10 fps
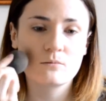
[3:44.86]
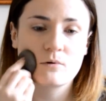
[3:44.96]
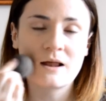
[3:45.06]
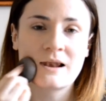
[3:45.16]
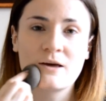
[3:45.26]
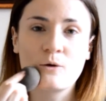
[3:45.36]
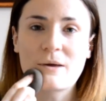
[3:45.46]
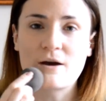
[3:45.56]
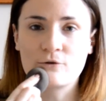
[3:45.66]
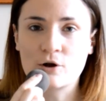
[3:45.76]
a little
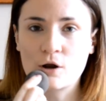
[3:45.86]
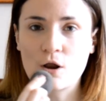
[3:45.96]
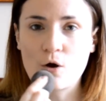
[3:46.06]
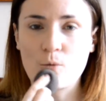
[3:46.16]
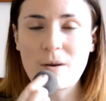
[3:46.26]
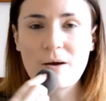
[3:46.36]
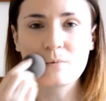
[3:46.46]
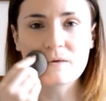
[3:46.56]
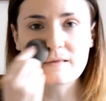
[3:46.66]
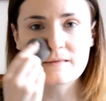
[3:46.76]
bit of a glow, but I
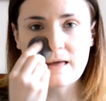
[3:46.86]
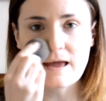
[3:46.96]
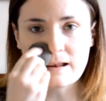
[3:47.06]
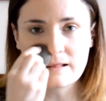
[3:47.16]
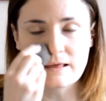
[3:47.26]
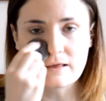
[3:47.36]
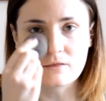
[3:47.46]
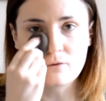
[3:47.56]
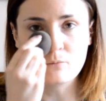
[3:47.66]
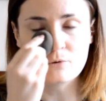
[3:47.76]
wouldn't say
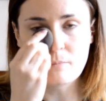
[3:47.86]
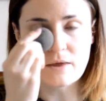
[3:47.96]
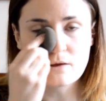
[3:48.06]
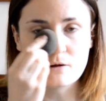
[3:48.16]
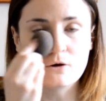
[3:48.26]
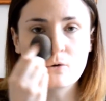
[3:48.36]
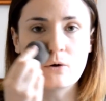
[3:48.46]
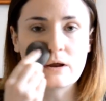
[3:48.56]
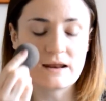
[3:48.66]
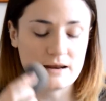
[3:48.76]
anything that would make you look
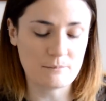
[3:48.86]
oily.